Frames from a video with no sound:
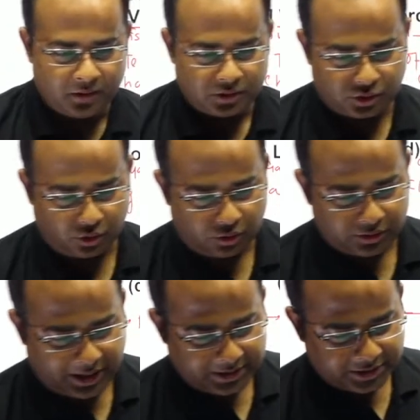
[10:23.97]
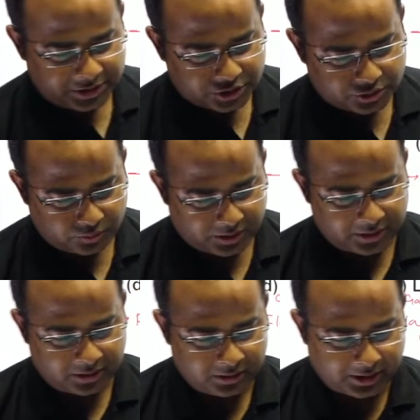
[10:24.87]
So
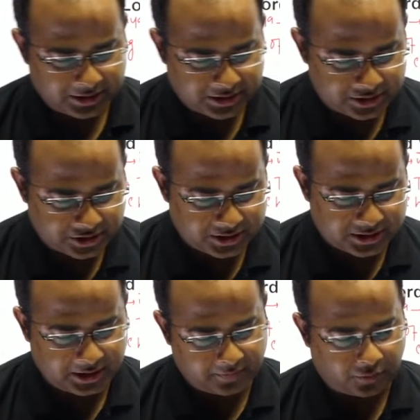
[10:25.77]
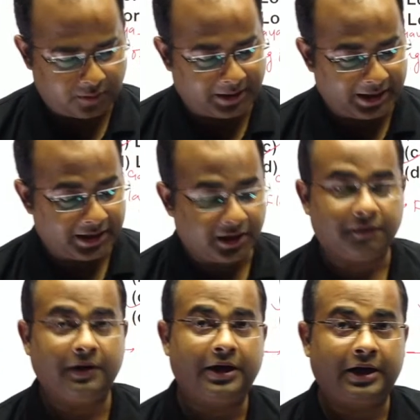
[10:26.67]
Rajesh is saying from Gya,
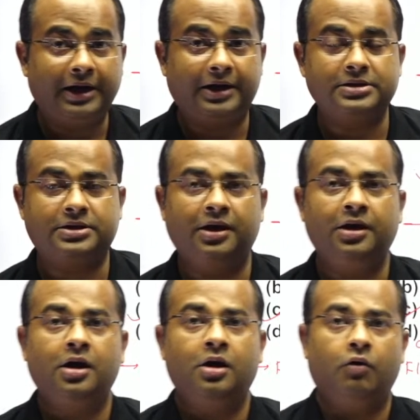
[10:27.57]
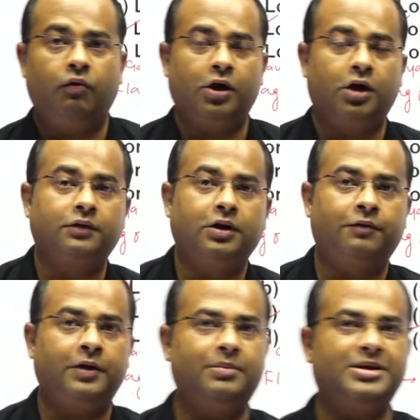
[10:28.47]
definitely it is the one of the
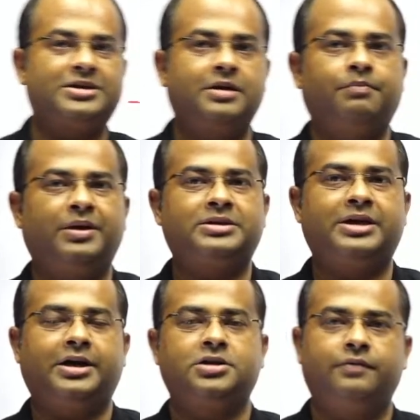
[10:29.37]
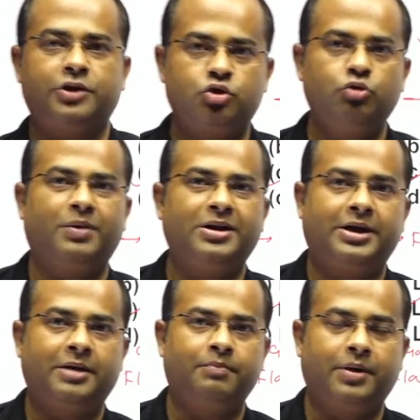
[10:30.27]
famous temples, that is Vishnupada
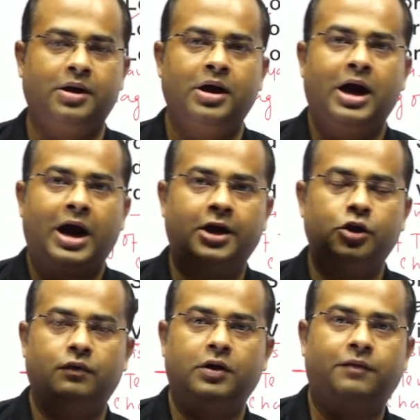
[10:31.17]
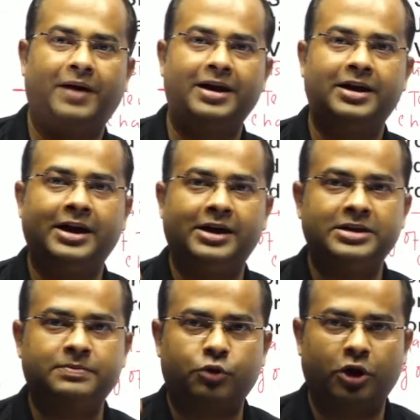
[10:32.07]
temple, and you will find ki it
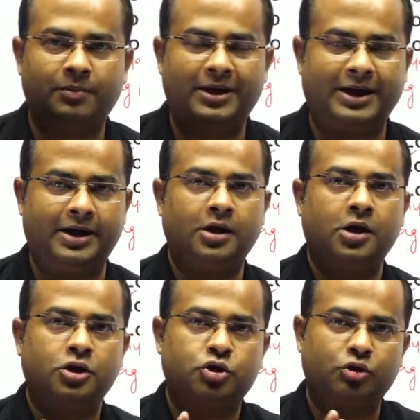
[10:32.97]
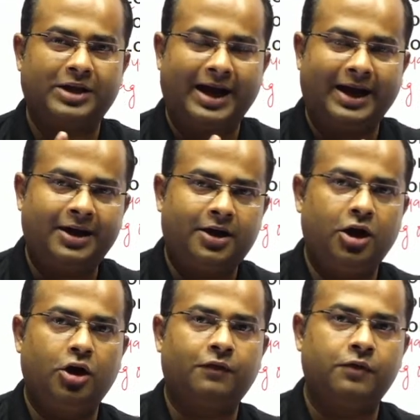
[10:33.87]
is prohibited. So the
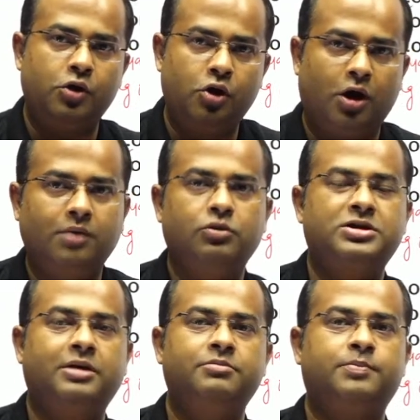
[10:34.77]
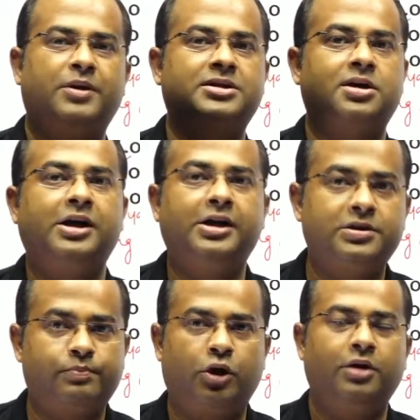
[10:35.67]
entry of non-Muslims person, it is
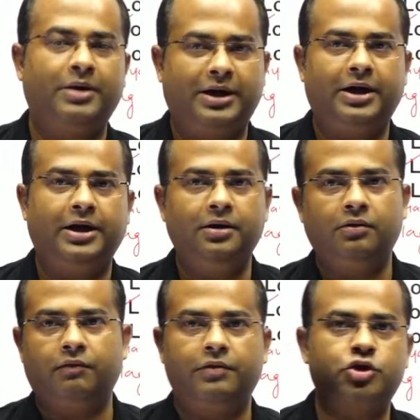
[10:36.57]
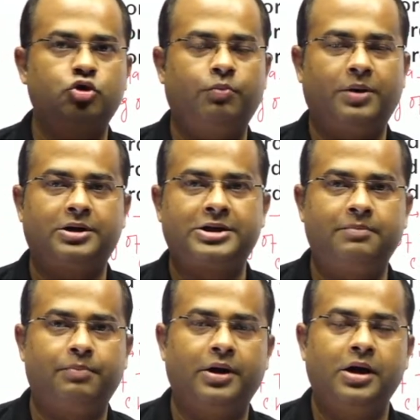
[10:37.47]
prohibited in Vishnupada
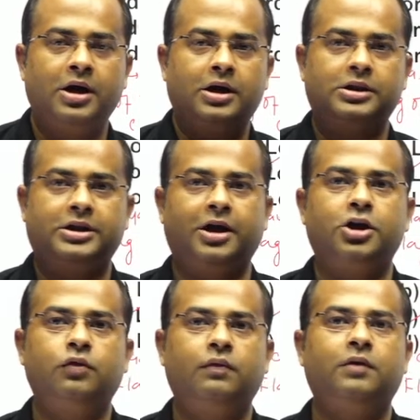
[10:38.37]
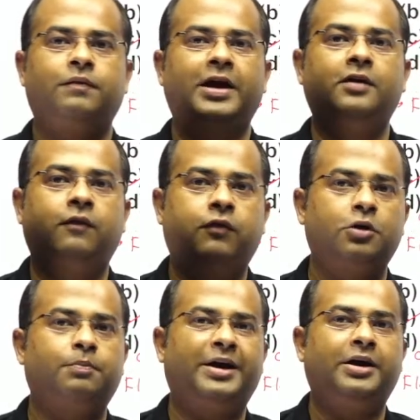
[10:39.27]
temple. There you will find
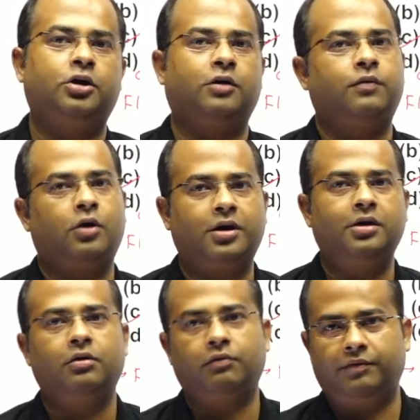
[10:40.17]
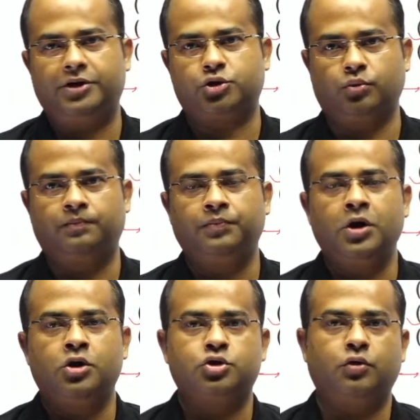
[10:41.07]
footprint of Lord Vishnu.
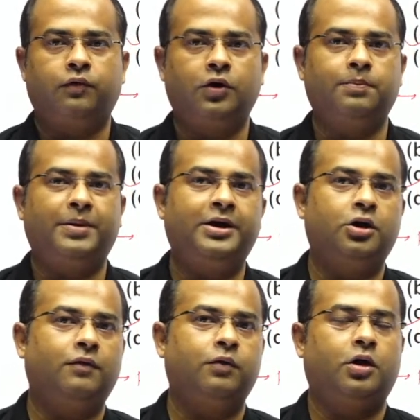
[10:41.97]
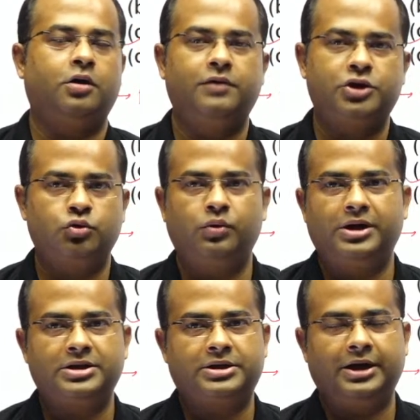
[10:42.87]
So footprint of Lord Vishnu, it
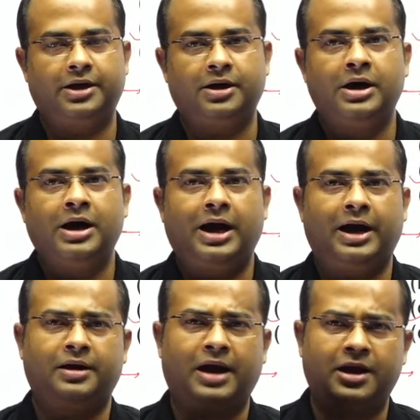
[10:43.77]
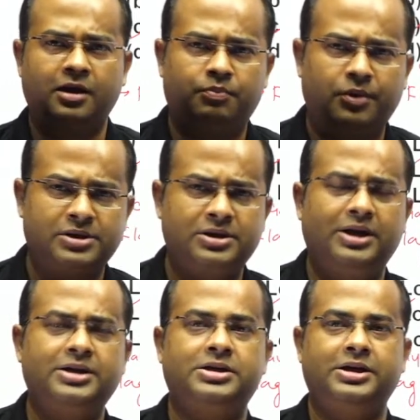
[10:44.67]
is there, and I have
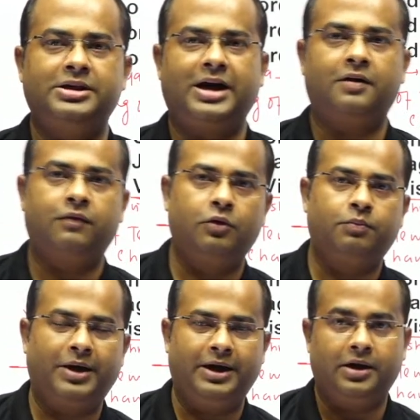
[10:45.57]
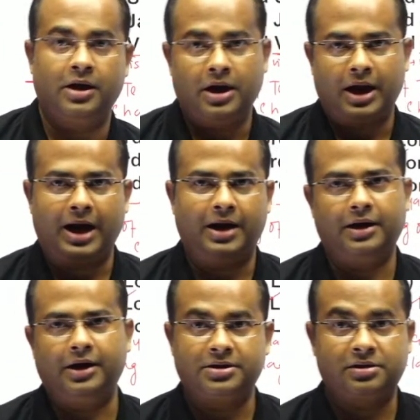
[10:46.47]
personally seen that footprint, and
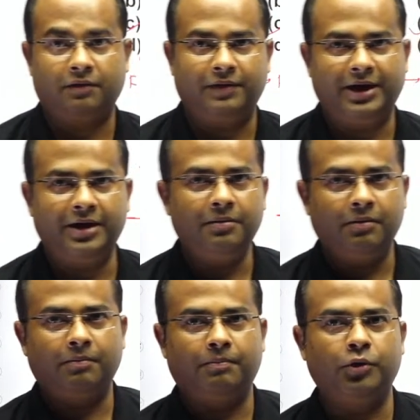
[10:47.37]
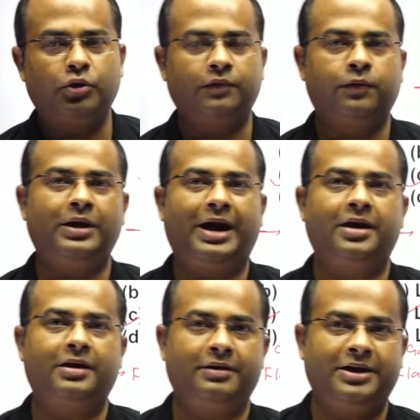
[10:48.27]
it's a very beautiful
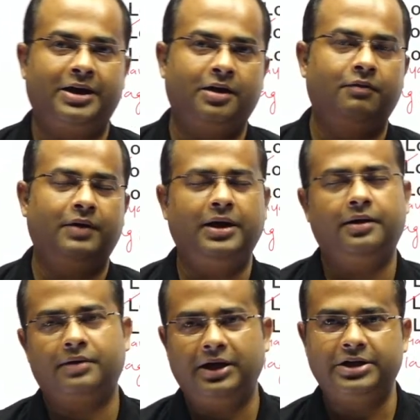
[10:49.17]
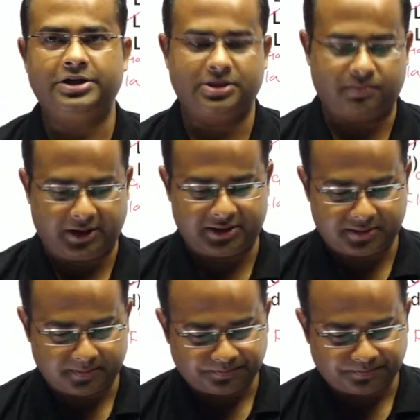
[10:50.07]
and yet a very religious place.